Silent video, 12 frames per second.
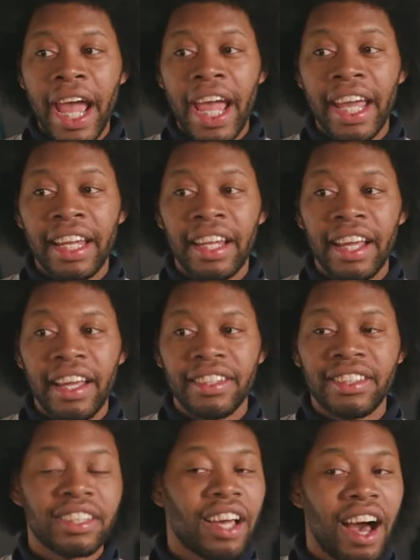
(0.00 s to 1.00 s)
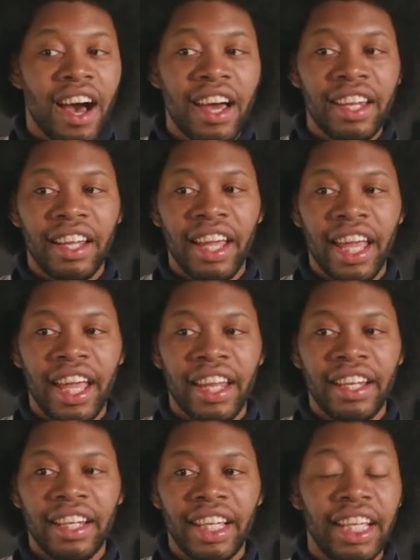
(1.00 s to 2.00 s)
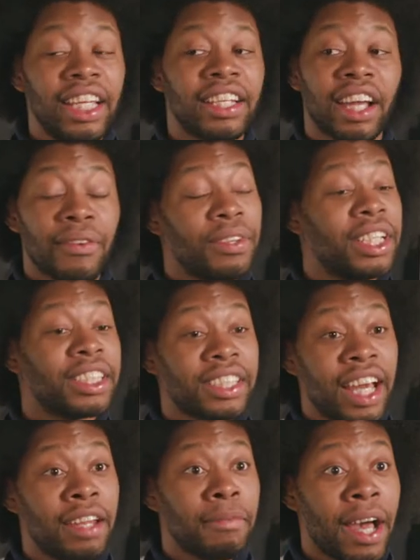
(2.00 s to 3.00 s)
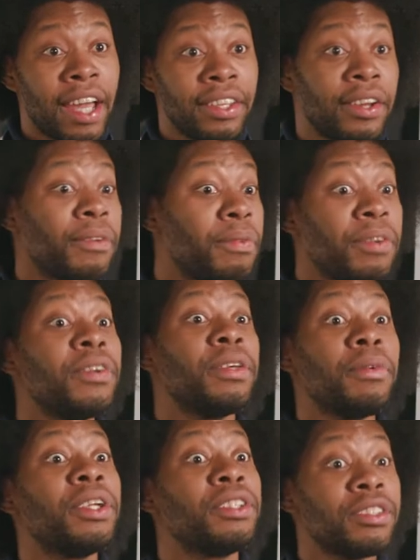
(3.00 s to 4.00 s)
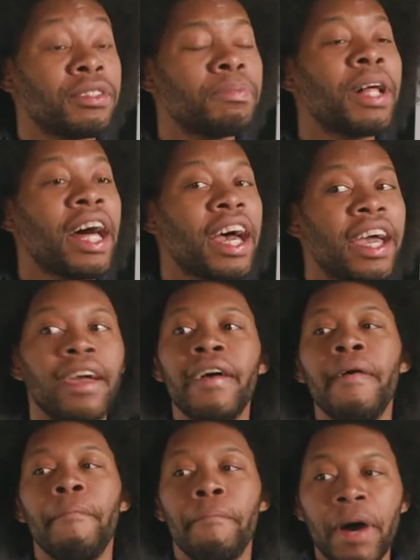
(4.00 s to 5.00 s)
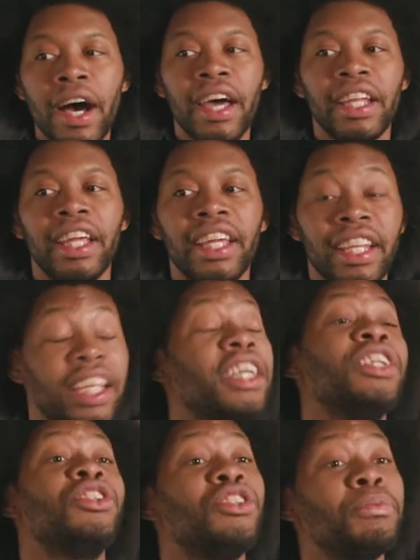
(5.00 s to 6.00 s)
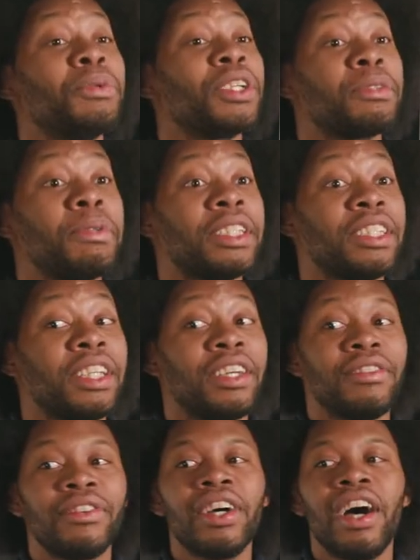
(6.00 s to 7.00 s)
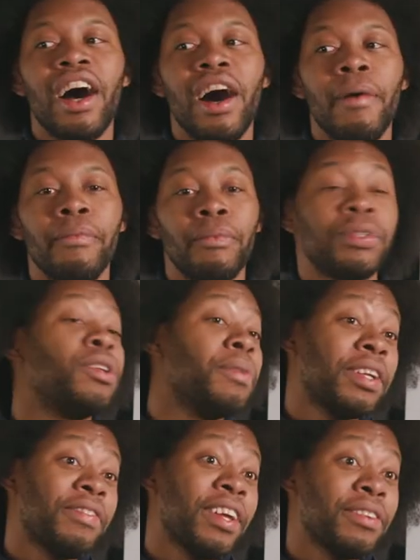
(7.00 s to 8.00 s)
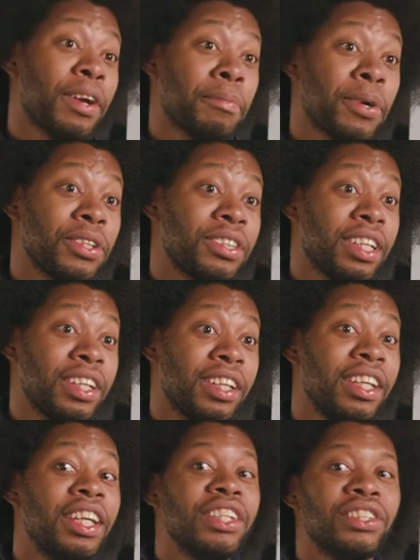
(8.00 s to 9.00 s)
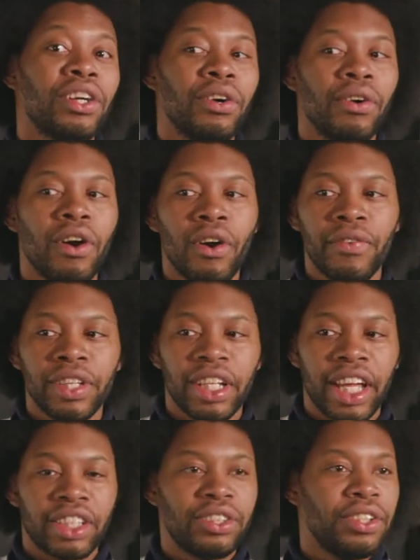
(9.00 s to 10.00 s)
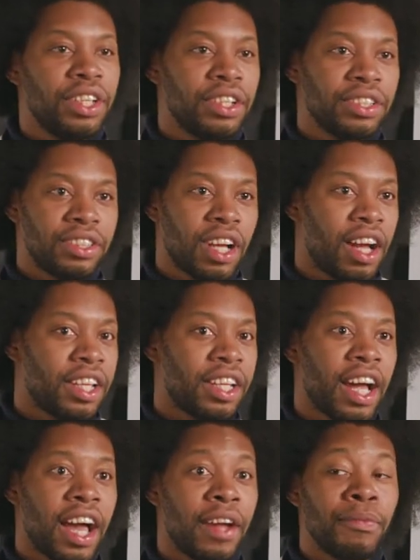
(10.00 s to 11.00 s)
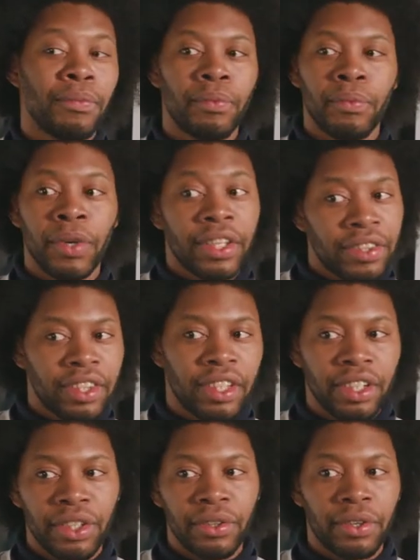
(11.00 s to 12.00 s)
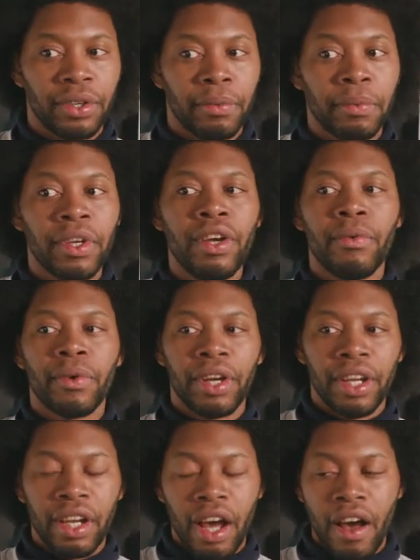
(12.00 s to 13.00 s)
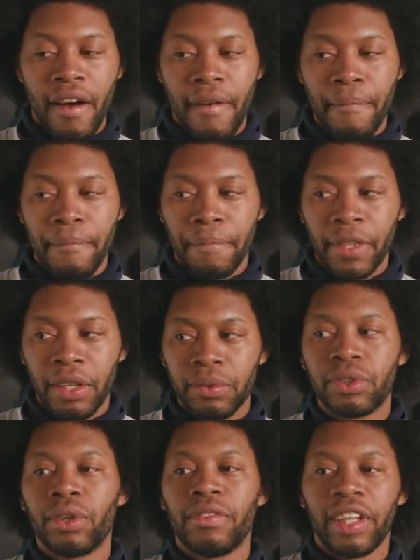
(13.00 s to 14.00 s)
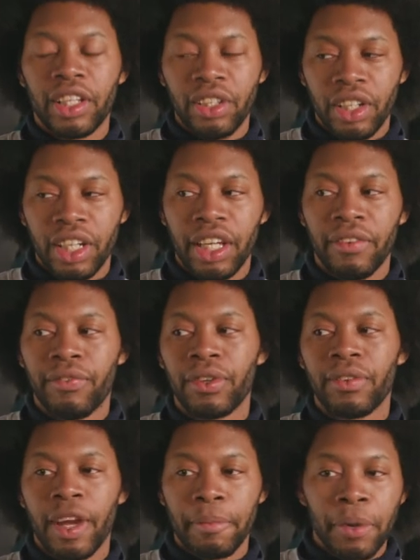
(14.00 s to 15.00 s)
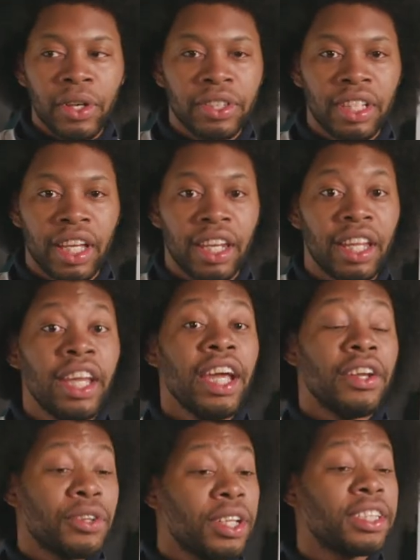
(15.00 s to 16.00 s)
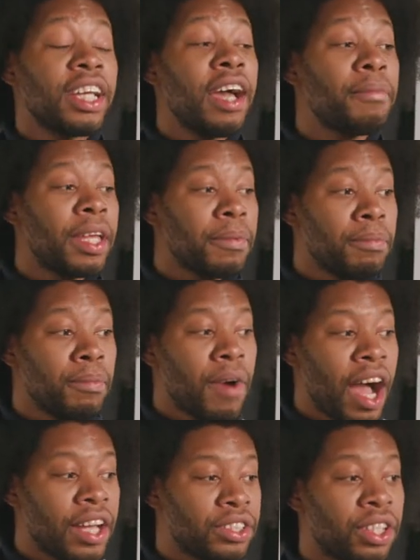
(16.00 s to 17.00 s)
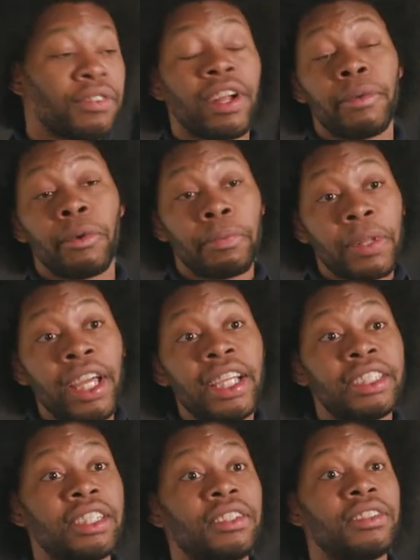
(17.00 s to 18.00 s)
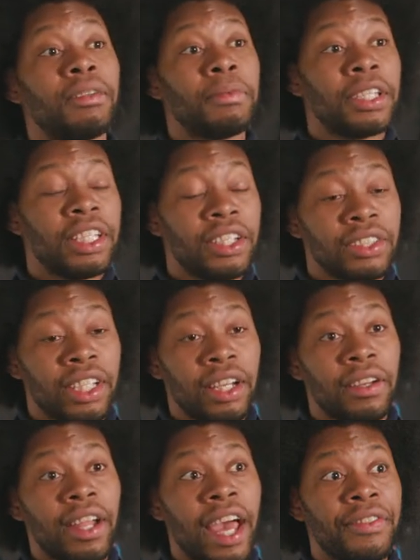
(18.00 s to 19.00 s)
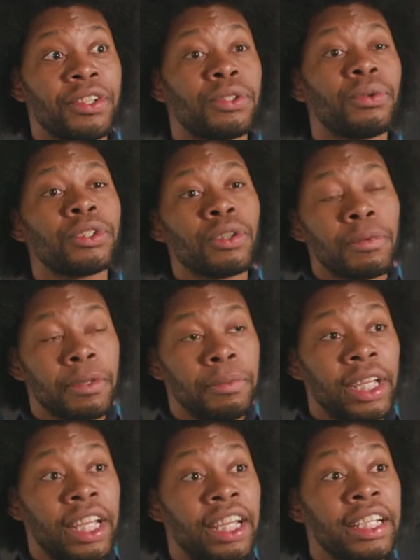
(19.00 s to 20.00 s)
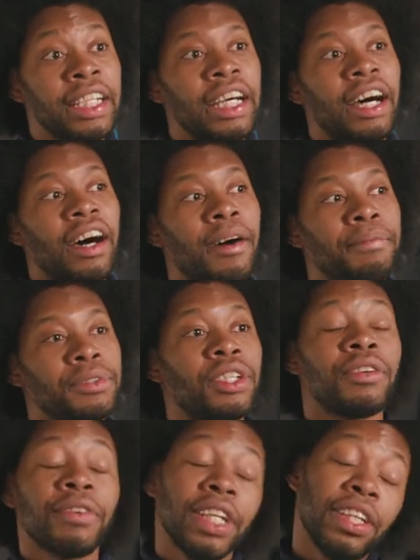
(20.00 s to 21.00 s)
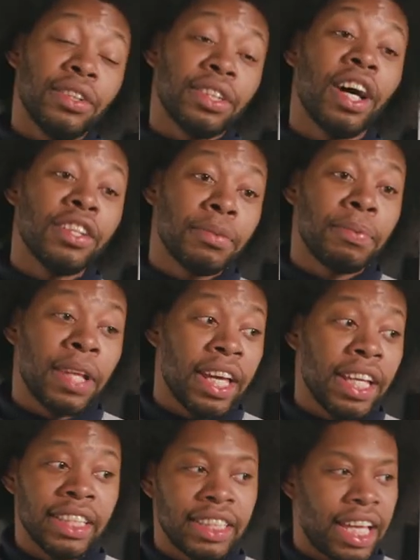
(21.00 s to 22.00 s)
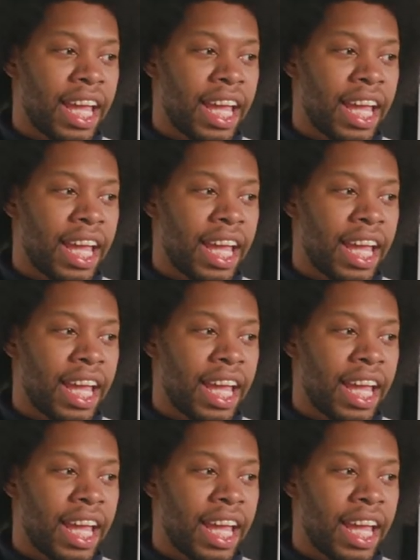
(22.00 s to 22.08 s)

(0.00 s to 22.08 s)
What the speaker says: And Scott and Ian got really excited by it, and they're like, we really want to do this play, but it is super expensive. So we had to find the right person. So over the next 2 years, Donnie and I, with the new group, we're sort of like looking for the right person. And at that time, like, I started writing more plays, and some of the theaters that had their doors open to me started reading those other plays.